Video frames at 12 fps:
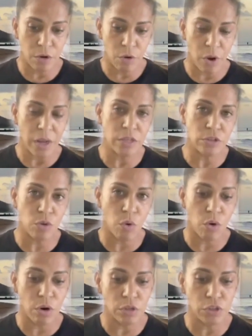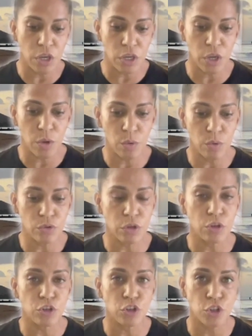Credit Score to use
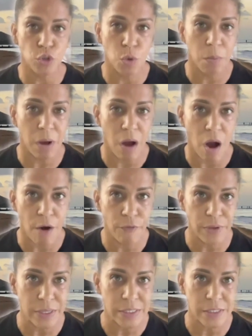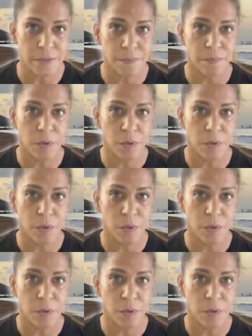Summa Office,